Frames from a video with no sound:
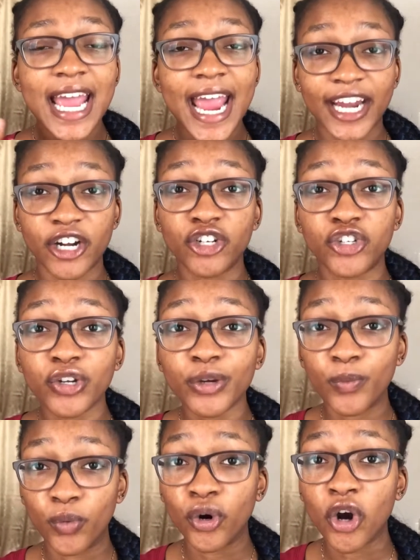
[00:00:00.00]
and you're
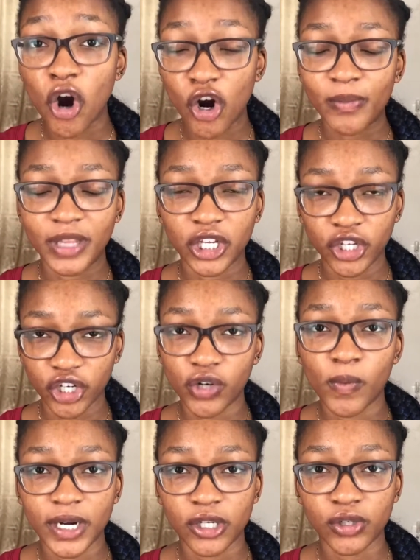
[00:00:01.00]
doing more harm than good
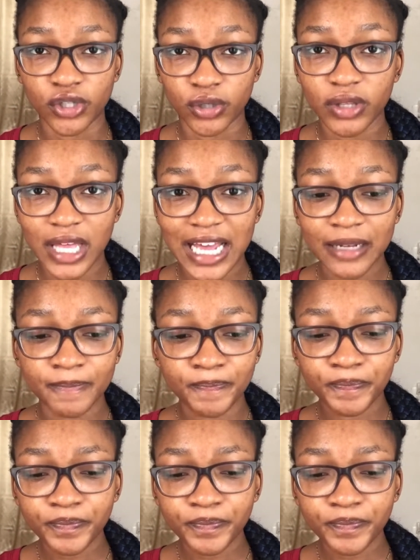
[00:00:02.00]
when you do that.